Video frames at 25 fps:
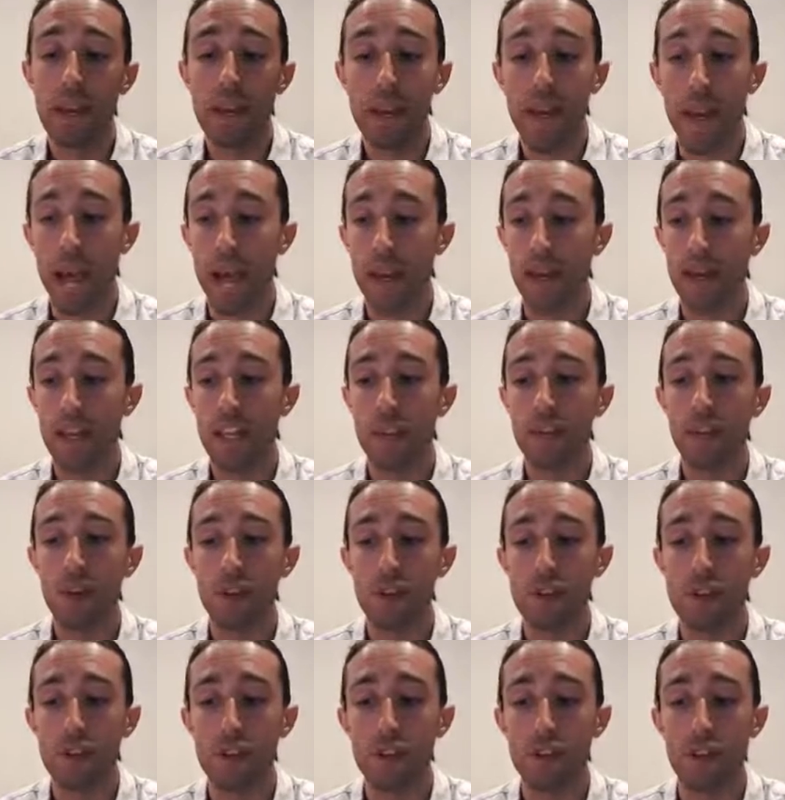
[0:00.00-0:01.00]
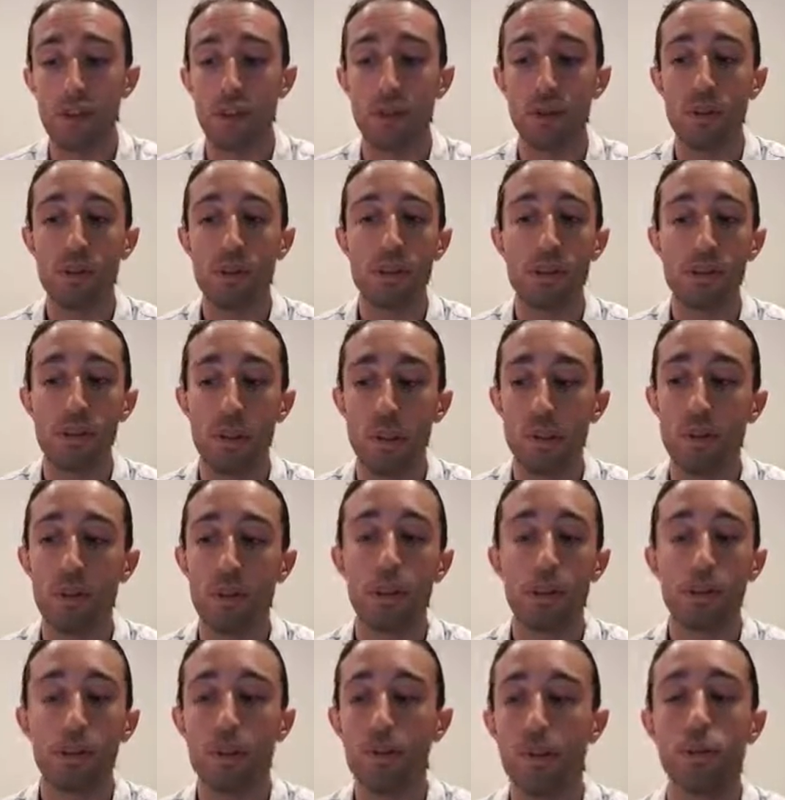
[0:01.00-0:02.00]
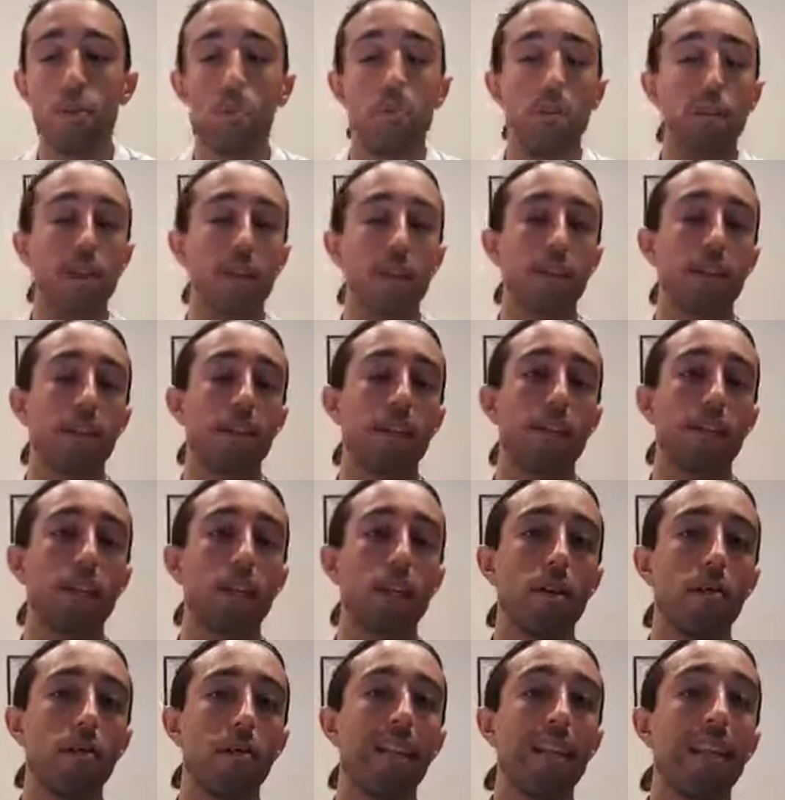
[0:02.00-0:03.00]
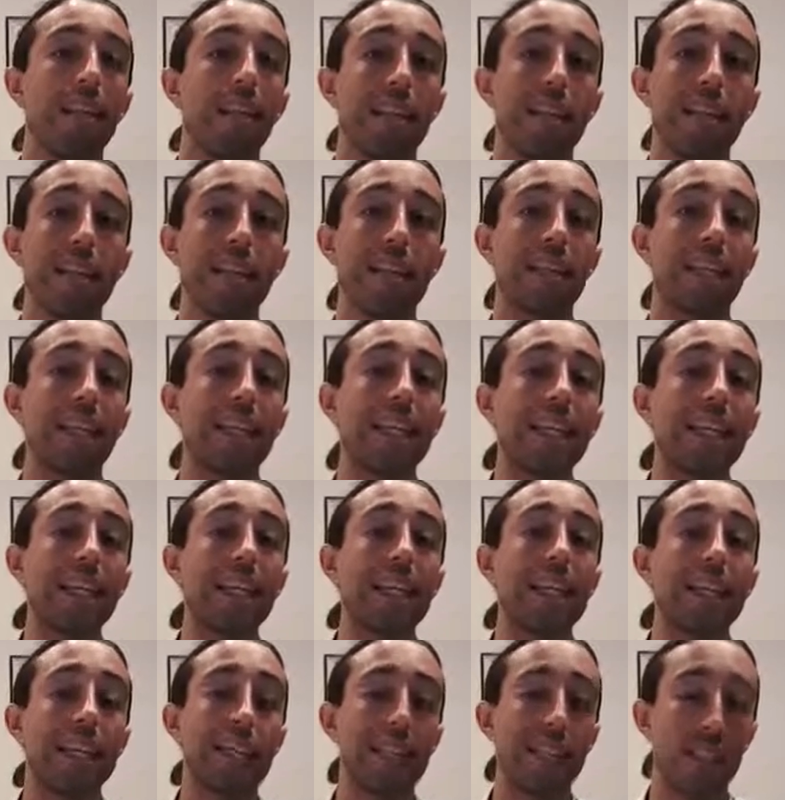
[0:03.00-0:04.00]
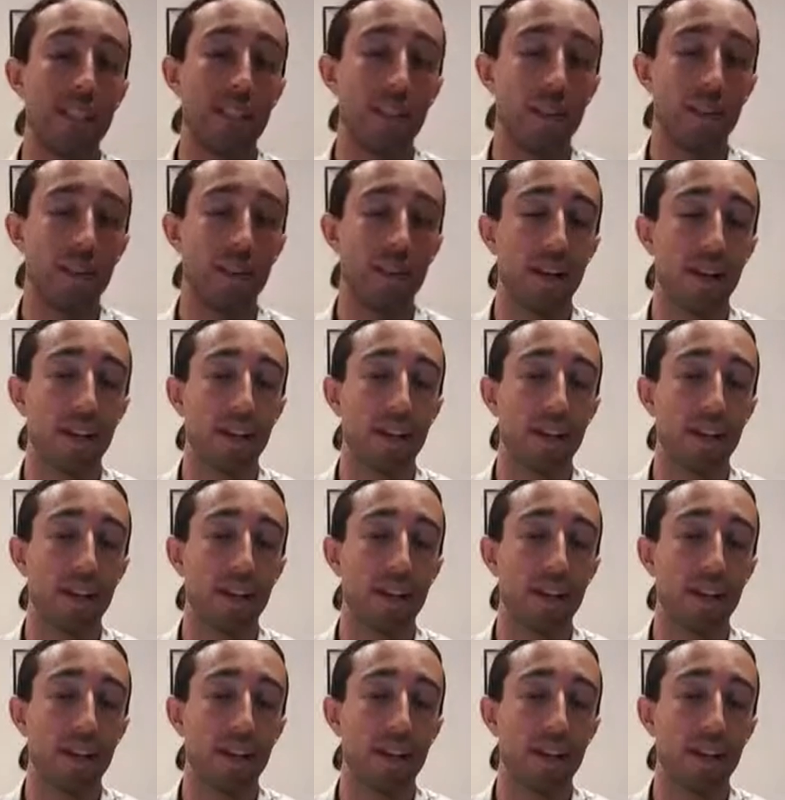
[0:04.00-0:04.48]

And another one that you can do, it's something that we can all do to protect ourselves, is to clean and disinfect.